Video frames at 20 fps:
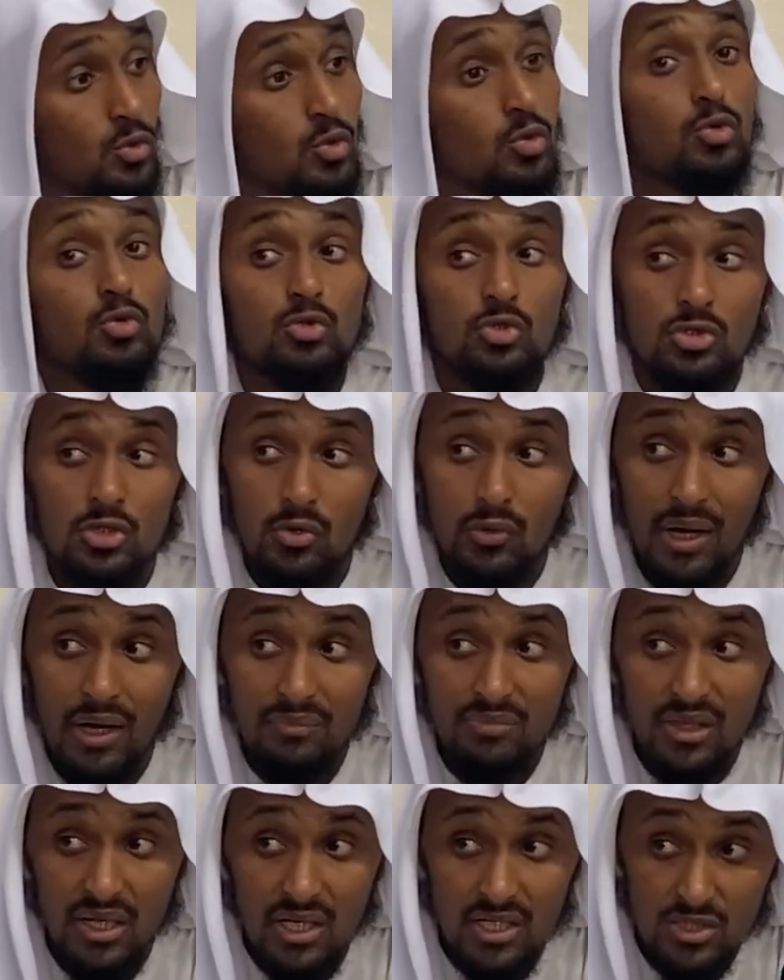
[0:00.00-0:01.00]
also
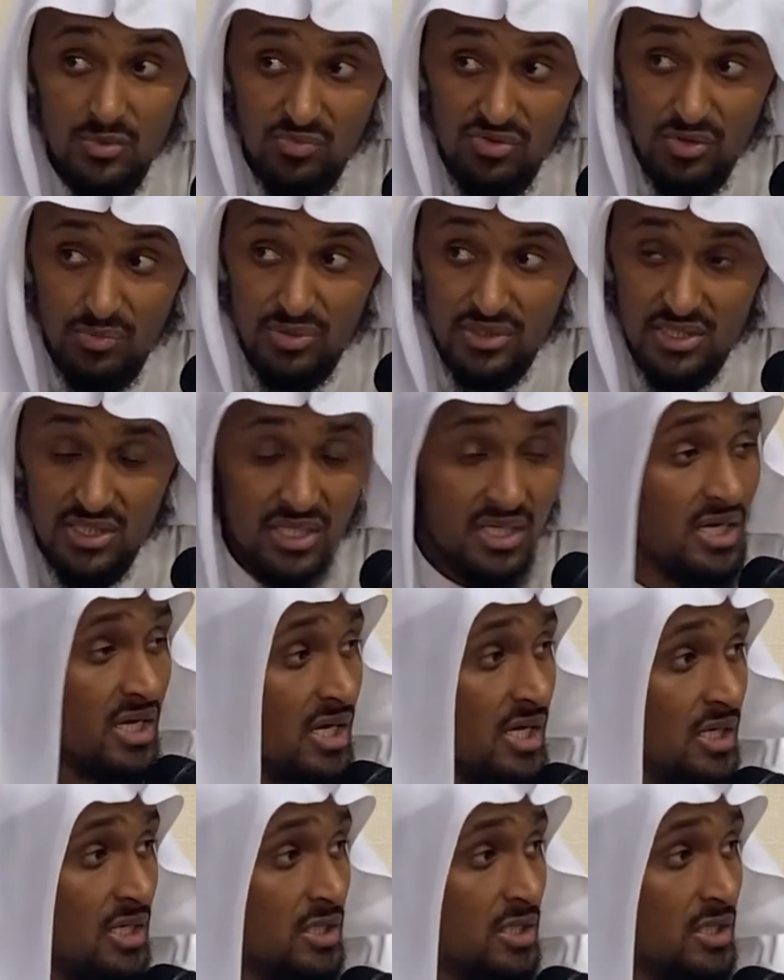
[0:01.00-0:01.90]
Abdullah's property?